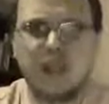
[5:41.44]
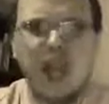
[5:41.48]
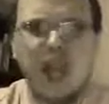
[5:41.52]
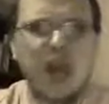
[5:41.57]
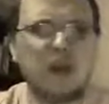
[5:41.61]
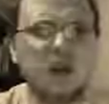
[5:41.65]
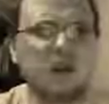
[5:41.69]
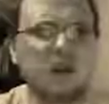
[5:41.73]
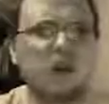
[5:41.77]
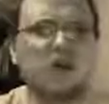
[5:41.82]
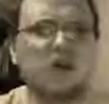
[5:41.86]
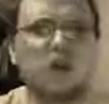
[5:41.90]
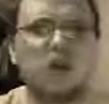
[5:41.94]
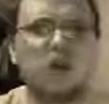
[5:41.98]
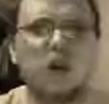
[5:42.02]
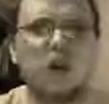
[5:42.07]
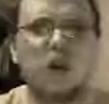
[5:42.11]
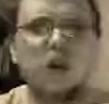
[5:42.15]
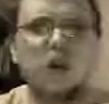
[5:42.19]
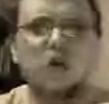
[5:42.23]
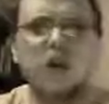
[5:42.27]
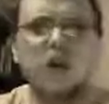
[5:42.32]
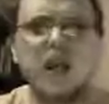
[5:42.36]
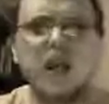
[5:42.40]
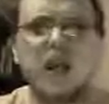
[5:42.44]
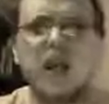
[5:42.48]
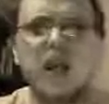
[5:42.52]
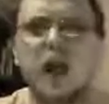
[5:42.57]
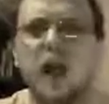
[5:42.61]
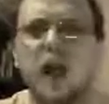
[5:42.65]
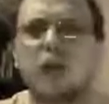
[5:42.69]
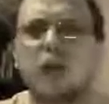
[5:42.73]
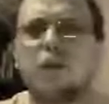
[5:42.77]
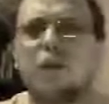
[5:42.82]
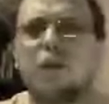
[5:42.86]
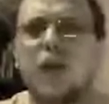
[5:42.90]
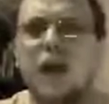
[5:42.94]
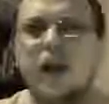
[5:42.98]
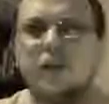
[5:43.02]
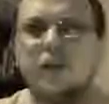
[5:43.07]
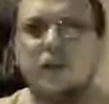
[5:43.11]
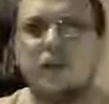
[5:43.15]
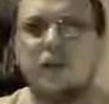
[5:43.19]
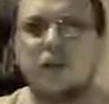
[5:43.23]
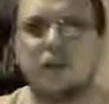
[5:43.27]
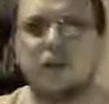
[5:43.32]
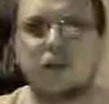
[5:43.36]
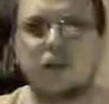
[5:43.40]
And when you read in other
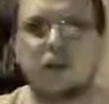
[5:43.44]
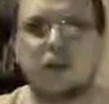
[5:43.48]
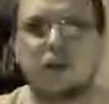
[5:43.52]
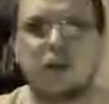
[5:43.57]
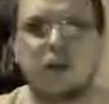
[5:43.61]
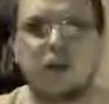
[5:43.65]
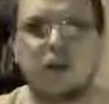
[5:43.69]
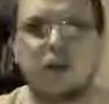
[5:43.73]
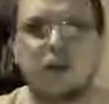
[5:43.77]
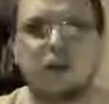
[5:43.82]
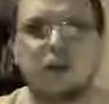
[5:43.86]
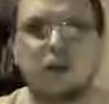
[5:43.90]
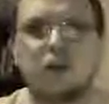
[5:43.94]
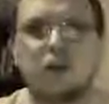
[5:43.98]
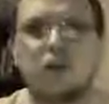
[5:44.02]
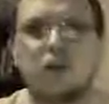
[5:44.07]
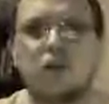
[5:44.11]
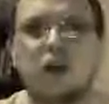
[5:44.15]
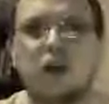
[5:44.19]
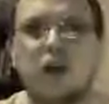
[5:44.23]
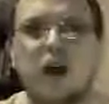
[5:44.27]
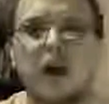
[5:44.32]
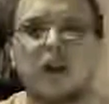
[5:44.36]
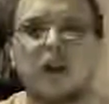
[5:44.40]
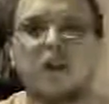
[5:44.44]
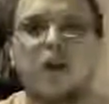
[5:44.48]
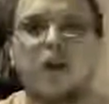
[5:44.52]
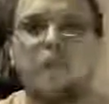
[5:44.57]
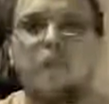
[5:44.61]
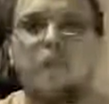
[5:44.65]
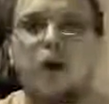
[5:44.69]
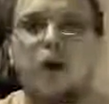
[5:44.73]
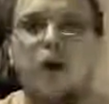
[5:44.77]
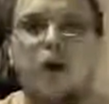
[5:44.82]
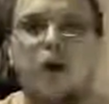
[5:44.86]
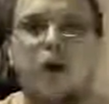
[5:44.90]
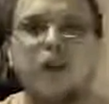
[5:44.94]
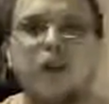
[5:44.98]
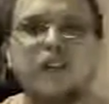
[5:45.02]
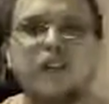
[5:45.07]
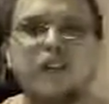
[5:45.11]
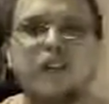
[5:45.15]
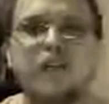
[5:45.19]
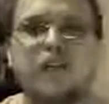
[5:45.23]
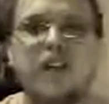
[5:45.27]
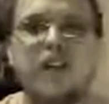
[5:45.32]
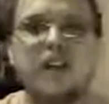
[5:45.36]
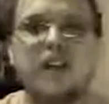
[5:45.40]
places in 1 Corinthians, you realize that Paul's
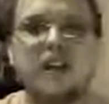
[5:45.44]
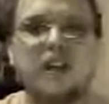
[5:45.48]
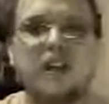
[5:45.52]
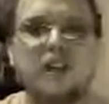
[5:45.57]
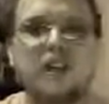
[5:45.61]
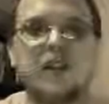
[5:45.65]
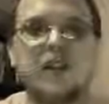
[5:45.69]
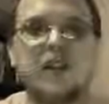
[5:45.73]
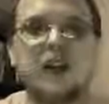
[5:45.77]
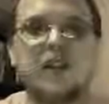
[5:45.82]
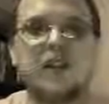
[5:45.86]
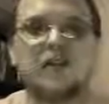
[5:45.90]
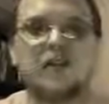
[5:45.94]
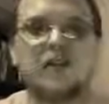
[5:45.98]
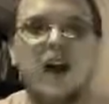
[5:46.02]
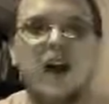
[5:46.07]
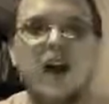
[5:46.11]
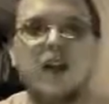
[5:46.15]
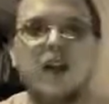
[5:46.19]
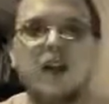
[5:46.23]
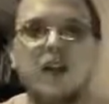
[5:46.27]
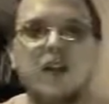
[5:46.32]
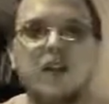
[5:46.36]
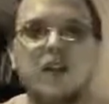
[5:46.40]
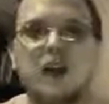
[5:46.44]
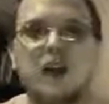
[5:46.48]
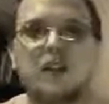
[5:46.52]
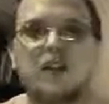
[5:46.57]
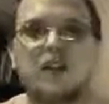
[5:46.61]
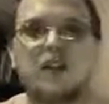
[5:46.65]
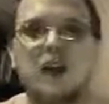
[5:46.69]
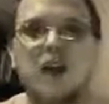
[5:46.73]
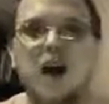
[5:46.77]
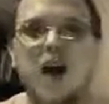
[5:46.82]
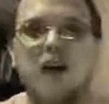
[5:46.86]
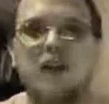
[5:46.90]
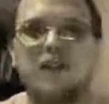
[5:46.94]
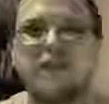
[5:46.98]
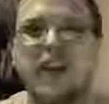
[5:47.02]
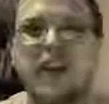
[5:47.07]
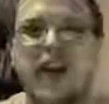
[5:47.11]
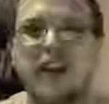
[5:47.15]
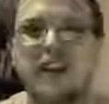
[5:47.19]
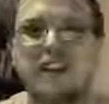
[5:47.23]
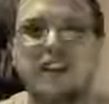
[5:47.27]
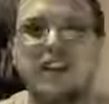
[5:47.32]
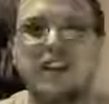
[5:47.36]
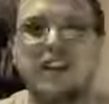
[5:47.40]
effectively inviting those who have
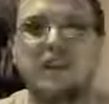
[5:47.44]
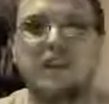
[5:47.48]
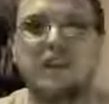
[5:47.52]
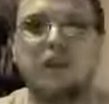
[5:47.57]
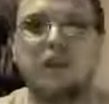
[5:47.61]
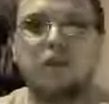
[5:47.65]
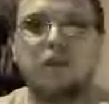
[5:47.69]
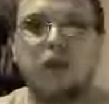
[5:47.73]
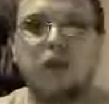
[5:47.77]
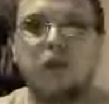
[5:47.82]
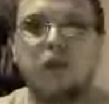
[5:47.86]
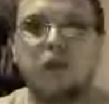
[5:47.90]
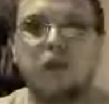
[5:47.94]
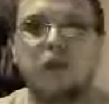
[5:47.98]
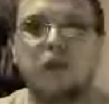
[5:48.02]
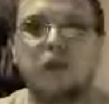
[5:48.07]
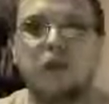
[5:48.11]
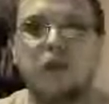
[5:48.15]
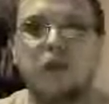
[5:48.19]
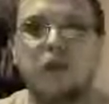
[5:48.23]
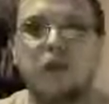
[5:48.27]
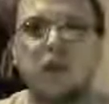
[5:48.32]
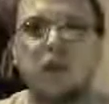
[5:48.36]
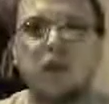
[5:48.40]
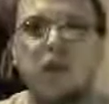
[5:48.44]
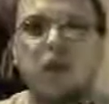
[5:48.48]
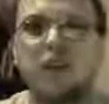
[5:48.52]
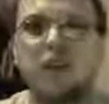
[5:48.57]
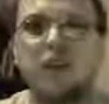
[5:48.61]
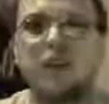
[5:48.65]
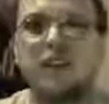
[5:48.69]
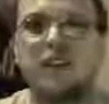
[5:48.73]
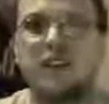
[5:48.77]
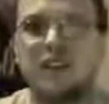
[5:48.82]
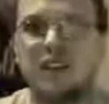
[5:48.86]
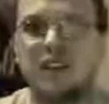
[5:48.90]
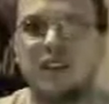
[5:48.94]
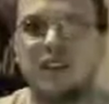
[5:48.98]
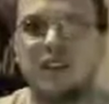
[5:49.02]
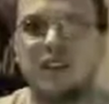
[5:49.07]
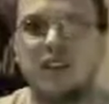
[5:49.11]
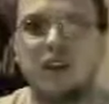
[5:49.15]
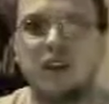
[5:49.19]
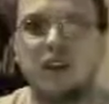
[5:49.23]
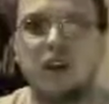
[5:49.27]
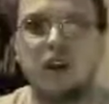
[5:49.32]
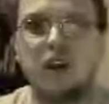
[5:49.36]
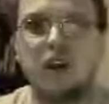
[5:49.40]
access to privilege within the Roman
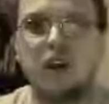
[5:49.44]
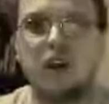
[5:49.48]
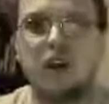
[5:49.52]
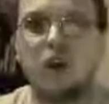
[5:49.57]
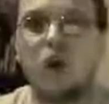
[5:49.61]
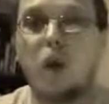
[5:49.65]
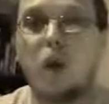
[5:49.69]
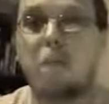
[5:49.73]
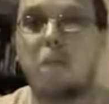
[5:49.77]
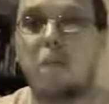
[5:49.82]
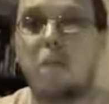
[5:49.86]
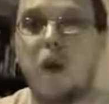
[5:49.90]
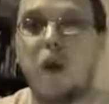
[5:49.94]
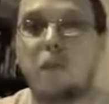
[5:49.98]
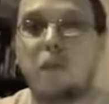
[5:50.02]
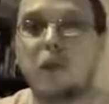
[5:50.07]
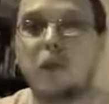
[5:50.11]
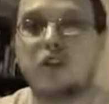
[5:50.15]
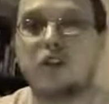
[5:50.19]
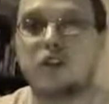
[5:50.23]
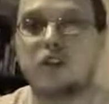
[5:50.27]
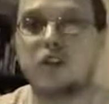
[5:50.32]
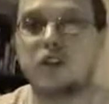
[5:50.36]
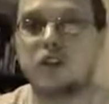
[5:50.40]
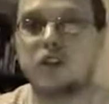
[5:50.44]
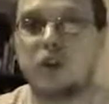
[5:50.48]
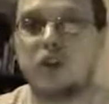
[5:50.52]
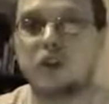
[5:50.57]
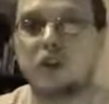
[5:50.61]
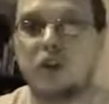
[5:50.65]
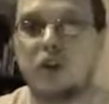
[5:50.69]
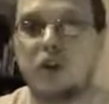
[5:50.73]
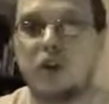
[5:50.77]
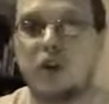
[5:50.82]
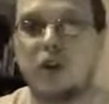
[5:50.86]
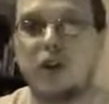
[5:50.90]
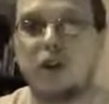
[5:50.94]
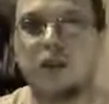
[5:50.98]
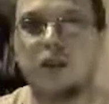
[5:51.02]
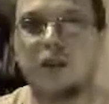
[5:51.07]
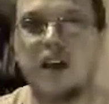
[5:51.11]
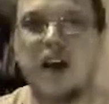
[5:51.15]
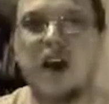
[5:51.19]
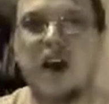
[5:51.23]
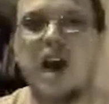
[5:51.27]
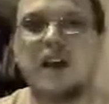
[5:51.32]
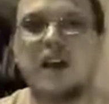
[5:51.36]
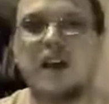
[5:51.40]
system, who are members of the church at Corinth,
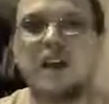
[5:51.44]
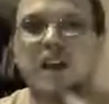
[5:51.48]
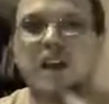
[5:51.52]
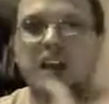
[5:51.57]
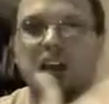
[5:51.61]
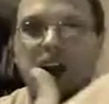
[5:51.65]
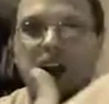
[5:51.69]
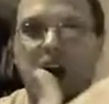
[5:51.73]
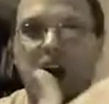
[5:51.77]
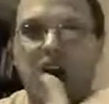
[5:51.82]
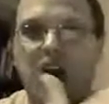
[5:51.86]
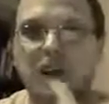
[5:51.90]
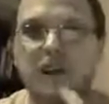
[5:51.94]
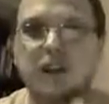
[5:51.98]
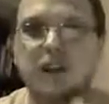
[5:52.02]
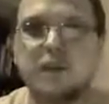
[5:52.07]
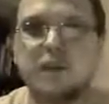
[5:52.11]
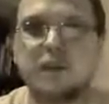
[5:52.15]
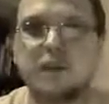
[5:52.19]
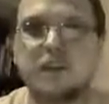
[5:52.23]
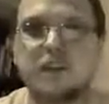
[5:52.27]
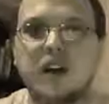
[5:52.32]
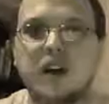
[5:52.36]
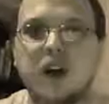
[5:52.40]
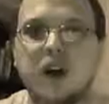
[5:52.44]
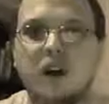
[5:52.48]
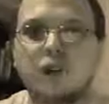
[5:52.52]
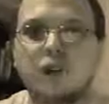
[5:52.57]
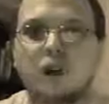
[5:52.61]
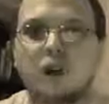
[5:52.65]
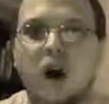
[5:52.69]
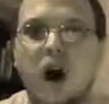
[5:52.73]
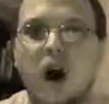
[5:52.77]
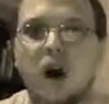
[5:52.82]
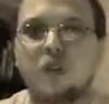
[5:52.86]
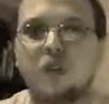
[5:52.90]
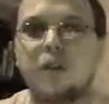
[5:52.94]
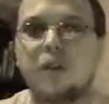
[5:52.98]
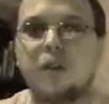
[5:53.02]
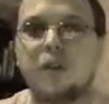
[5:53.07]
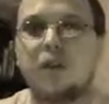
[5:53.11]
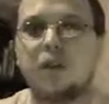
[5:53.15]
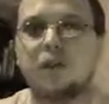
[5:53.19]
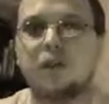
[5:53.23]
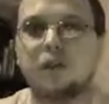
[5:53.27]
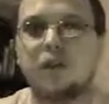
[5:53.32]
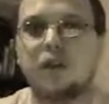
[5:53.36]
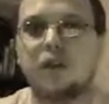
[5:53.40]
to cut themselves off from
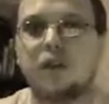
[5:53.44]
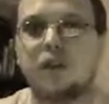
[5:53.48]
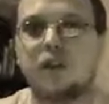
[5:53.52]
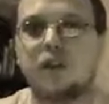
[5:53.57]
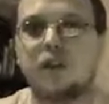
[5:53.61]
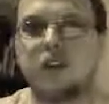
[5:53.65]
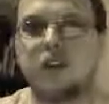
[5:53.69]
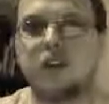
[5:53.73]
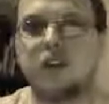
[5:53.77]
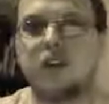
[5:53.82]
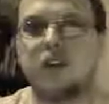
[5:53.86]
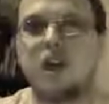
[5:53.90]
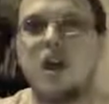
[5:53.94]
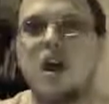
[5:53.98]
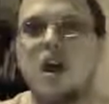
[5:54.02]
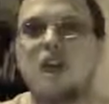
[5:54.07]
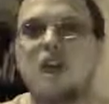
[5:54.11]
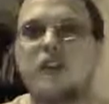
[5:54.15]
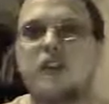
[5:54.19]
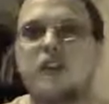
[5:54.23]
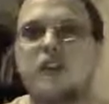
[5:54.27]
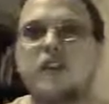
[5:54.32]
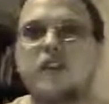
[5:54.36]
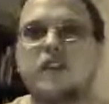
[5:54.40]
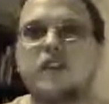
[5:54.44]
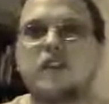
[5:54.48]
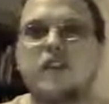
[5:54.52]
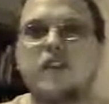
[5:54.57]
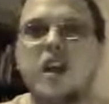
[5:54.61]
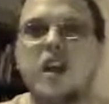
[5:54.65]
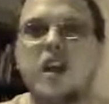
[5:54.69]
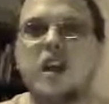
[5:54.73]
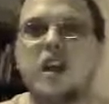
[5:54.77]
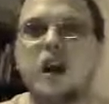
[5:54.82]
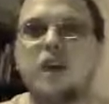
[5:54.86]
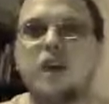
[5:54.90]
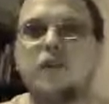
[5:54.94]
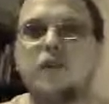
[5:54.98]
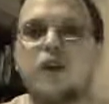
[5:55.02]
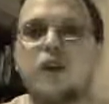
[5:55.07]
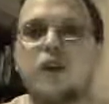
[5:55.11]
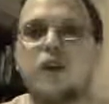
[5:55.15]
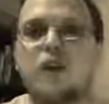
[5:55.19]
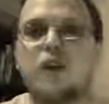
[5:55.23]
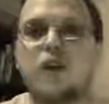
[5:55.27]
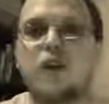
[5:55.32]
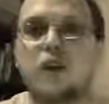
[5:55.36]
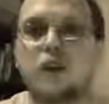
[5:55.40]
those privileges for the sake of
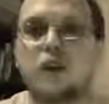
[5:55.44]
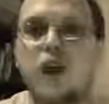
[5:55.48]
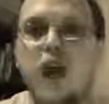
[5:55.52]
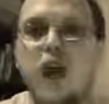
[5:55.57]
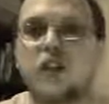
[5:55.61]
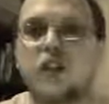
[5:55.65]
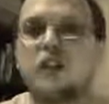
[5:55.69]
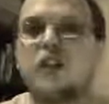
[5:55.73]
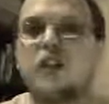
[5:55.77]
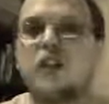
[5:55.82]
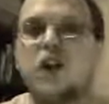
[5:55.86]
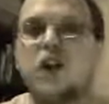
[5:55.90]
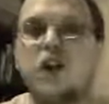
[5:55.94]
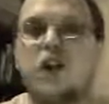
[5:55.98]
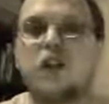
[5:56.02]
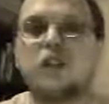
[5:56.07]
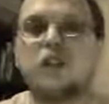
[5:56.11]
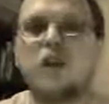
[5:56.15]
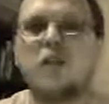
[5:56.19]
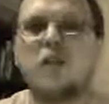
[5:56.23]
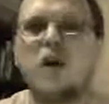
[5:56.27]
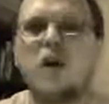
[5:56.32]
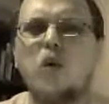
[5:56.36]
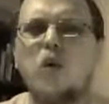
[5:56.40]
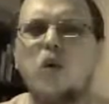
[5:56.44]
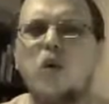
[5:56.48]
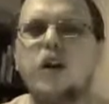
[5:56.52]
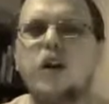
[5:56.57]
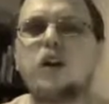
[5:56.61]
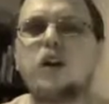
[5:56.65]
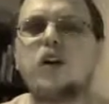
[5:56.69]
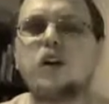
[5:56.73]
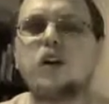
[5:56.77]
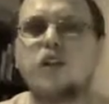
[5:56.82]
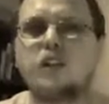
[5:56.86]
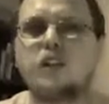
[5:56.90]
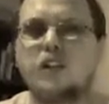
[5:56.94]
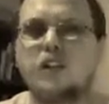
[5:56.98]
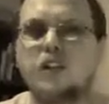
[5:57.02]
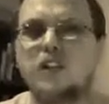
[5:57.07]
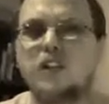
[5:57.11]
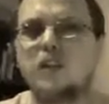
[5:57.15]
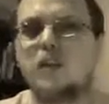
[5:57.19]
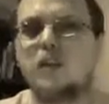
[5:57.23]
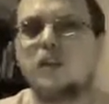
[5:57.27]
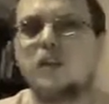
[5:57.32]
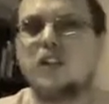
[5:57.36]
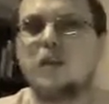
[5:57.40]
their, as he calls them, weaker
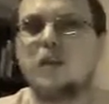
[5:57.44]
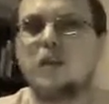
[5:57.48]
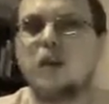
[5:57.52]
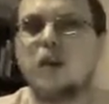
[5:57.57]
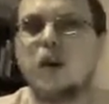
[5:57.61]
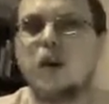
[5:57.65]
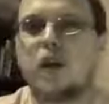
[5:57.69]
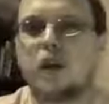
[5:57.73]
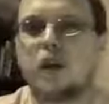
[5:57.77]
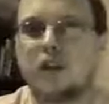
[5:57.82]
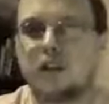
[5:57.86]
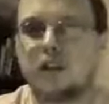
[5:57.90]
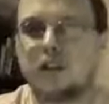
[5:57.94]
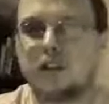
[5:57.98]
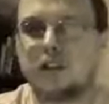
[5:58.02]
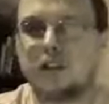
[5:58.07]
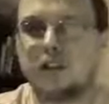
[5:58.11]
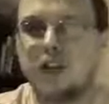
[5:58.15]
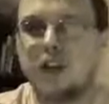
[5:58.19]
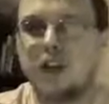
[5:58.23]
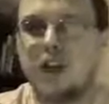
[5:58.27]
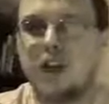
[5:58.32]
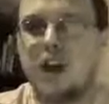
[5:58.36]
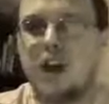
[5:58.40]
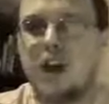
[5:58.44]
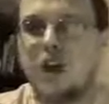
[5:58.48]
sisters and brothers.